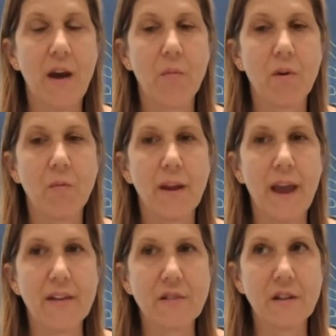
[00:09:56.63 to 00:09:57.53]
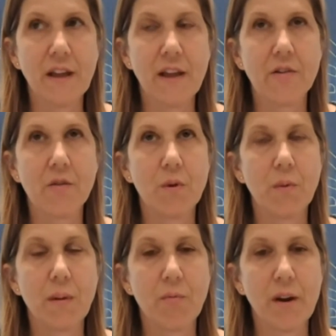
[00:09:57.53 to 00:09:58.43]
how would we escalate who
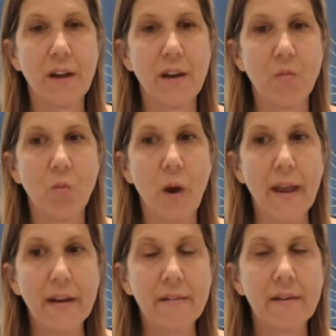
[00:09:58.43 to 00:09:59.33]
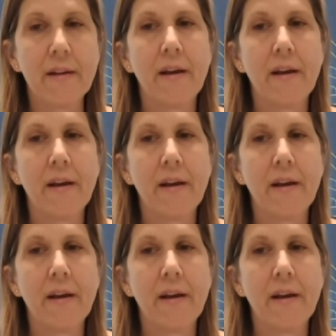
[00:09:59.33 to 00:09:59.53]
would we bring in and when